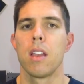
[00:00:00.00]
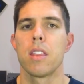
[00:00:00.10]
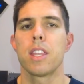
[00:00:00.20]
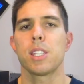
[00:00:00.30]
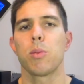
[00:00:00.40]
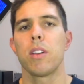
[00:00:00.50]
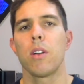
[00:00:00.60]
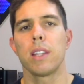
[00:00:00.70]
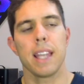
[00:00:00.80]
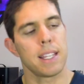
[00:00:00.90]
This one
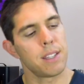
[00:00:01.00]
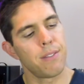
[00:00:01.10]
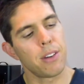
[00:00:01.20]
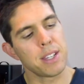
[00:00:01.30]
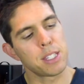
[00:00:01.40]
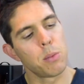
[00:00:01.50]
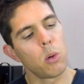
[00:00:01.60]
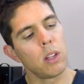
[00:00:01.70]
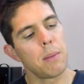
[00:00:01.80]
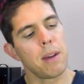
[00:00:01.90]
only has a very
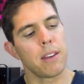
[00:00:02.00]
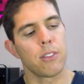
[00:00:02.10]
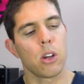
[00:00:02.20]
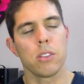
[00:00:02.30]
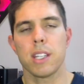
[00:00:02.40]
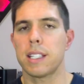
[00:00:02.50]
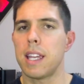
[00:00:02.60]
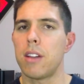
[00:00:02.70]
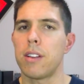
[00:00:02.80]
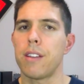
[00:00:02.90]
small amount of contact
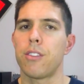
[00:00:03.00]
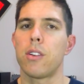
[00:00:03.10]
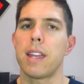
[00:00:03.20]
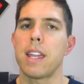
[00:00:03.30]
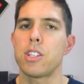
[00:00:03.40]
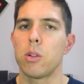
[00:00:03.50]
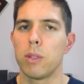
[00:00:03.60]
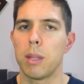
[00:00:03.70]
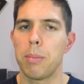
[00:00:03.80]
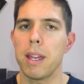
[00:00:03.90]
area for adhesion with
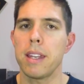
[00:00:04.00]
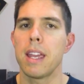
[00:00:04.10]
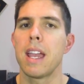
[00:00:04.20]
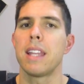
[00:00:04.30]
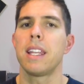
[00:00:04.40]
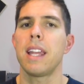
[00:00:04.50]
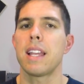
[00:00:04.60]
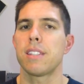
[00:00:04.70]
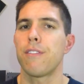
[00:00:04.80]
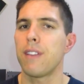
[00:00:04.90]
the bed, and then it
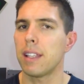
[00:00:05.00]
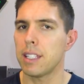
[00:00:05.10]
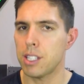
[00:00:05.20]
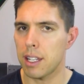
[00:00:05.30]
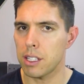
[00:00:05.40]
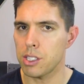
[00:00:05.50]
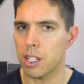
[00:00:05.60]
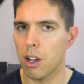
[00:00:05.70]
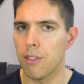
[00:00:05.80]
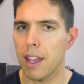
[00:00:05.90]
has a fairly challenging
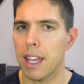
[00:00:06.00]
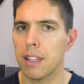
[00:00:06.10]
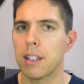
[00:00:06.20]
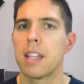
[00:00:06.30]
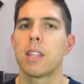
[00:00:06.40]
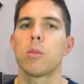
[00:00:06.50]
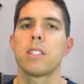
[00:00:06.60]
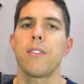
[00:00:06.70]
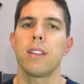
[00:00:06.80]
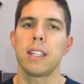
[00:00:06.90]
overhang that will
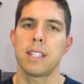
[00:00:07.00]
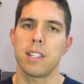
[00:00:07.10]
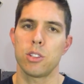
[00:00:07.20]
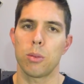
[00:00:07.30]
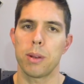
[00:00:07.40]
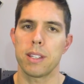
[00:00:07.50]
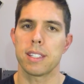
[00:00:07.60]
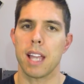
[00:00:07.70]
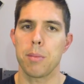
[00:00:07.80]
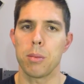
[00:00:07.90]
definitely test your printer's
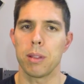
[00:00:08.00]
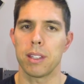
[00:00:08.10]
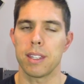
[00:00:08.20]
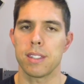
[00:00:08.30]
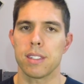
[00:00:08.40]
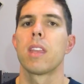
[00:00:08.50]
capabilities.